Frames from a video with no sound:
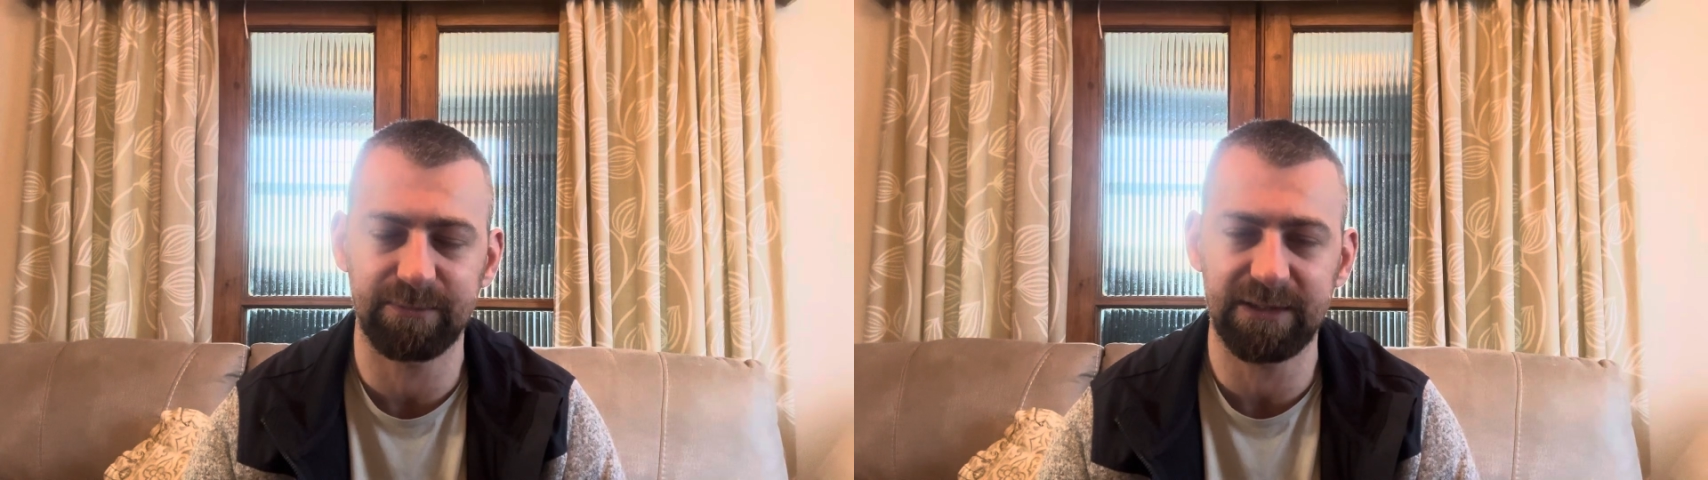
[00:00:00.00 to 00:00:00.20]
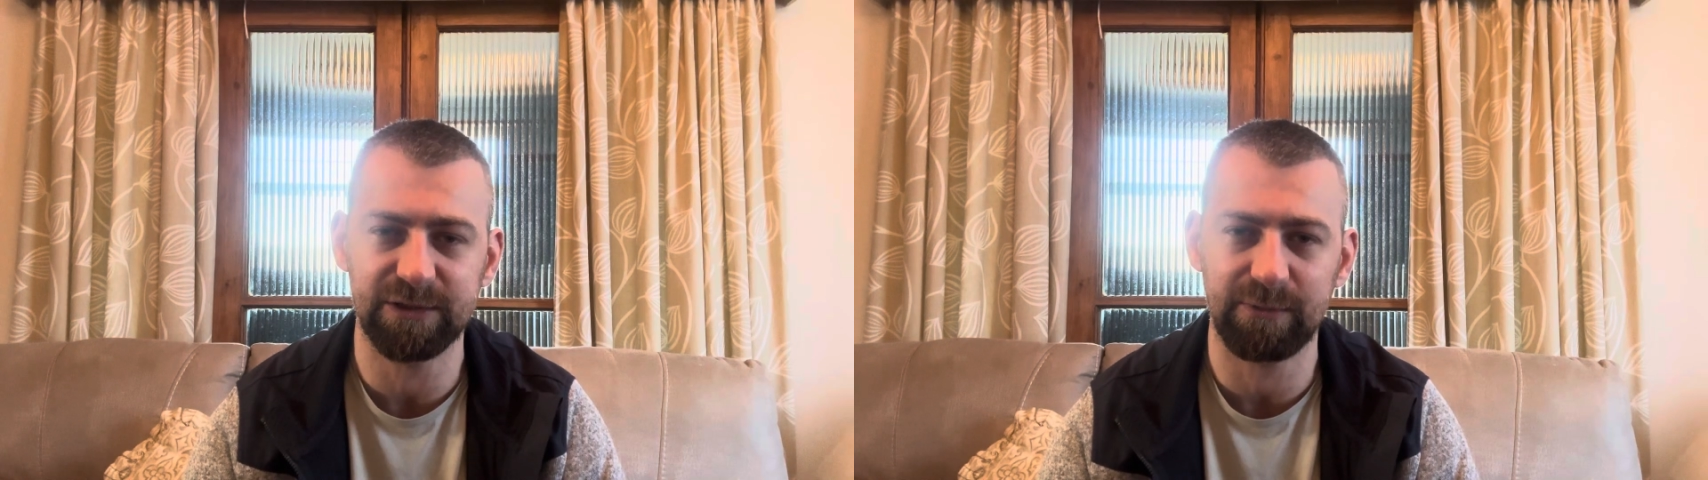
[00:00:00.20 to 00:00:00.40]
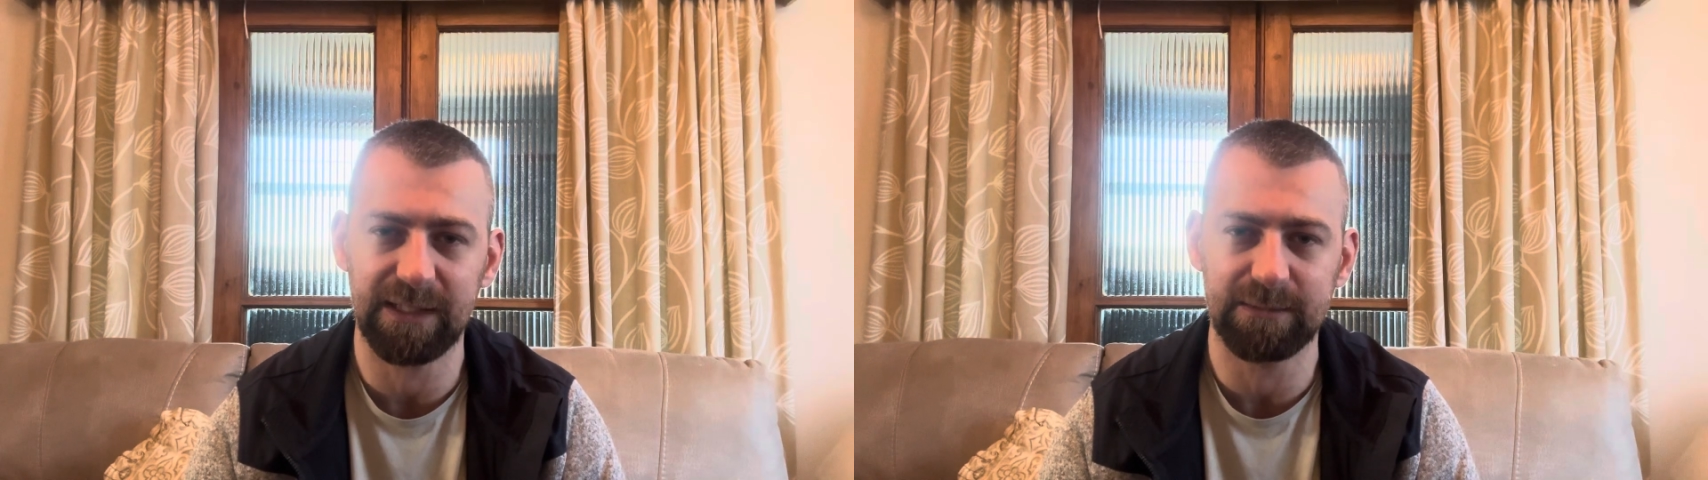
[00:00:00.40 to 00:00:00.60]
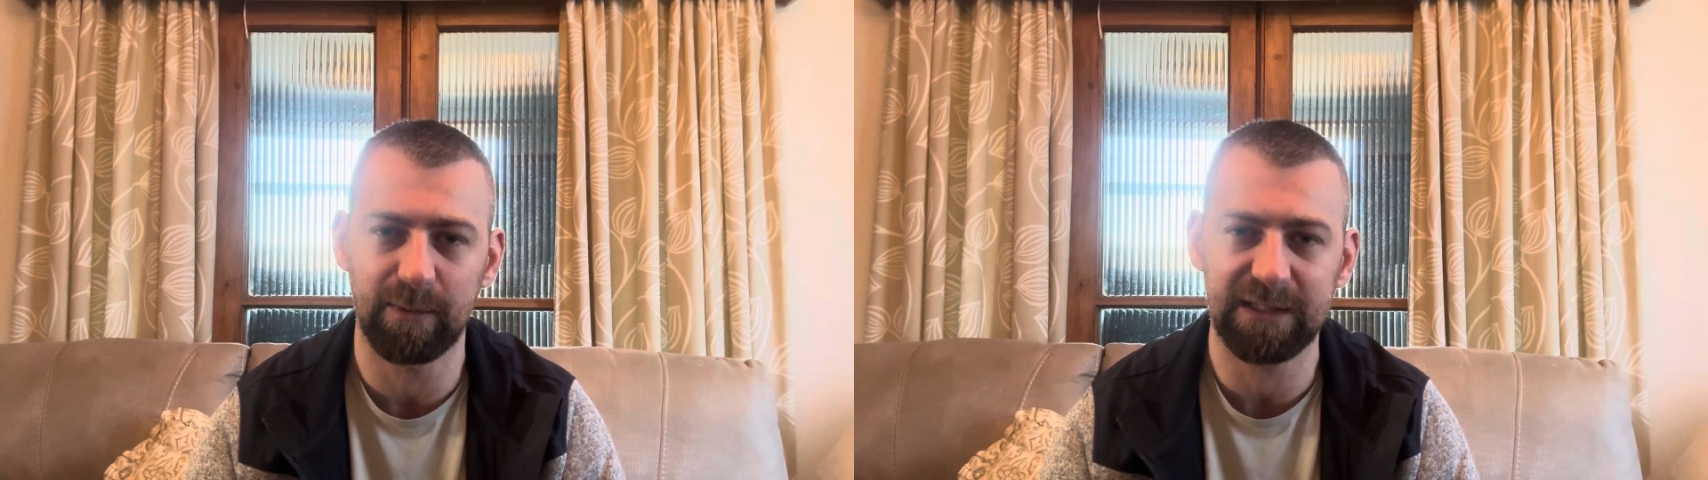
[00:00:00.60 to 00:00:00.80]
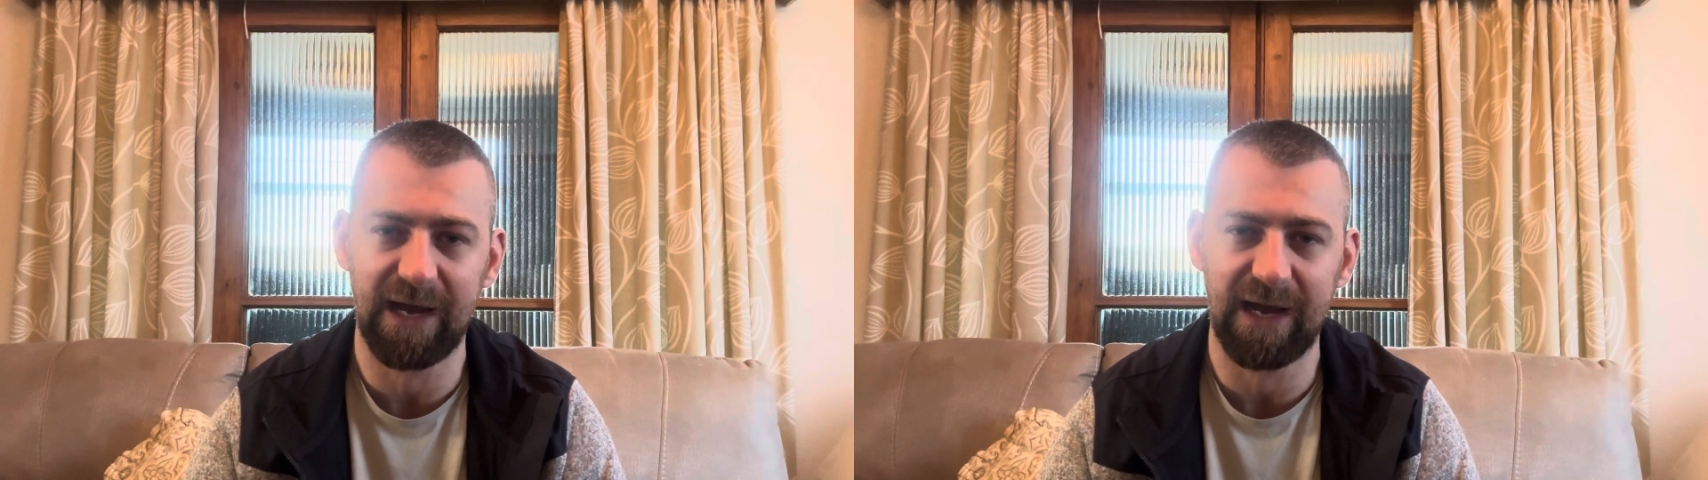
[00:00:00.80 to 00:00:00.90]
to me as well at the moment.